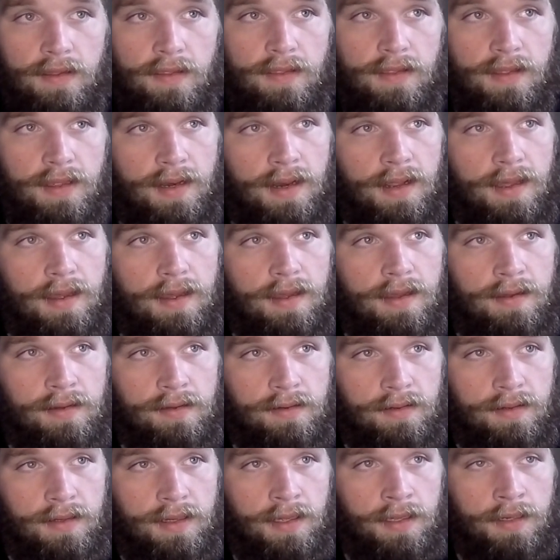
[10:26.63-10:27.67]
that
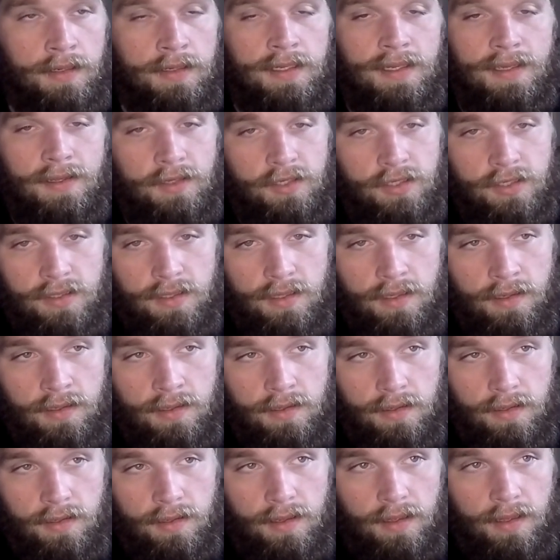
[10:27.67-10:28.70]

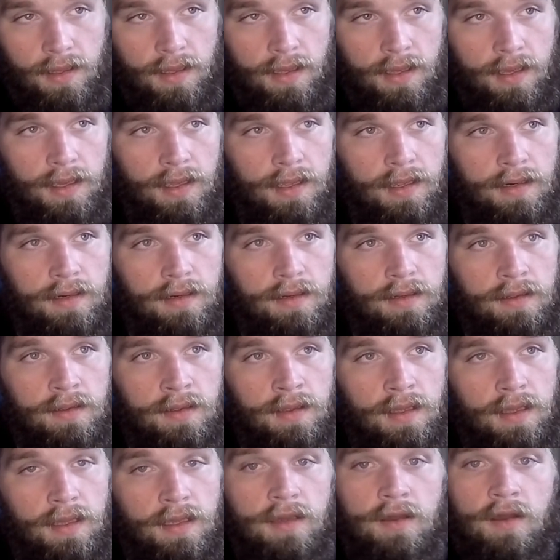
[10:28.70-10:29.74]
addiction and
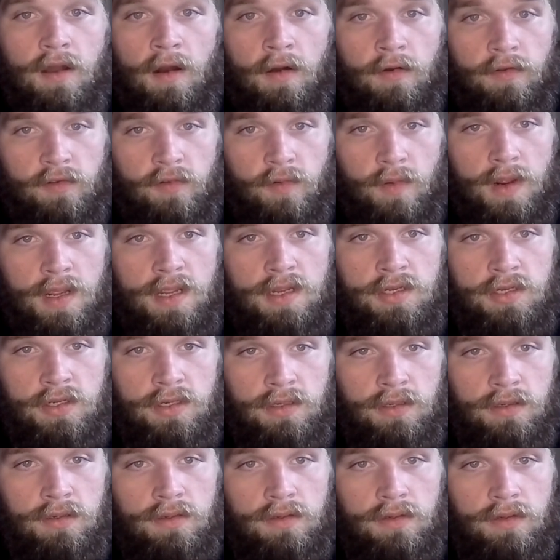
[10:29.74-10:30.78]

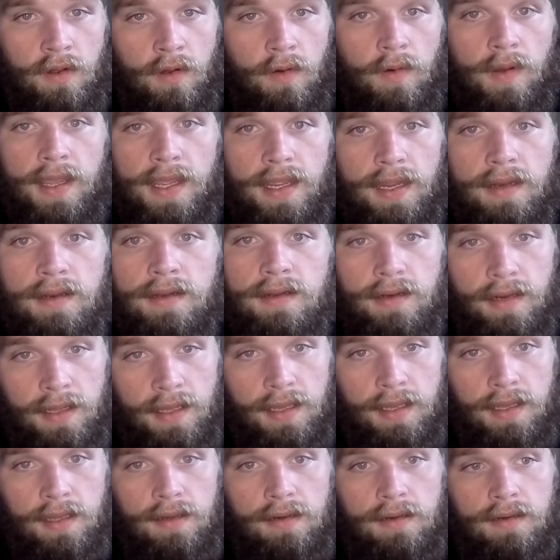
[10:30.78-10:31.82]
incarceration go hand in
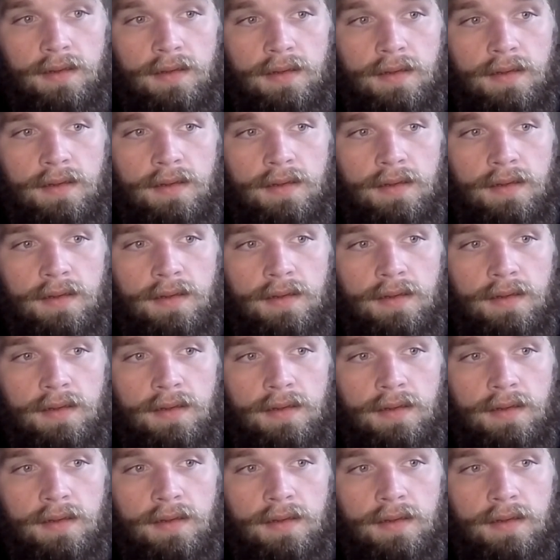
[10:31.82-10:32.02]
hand.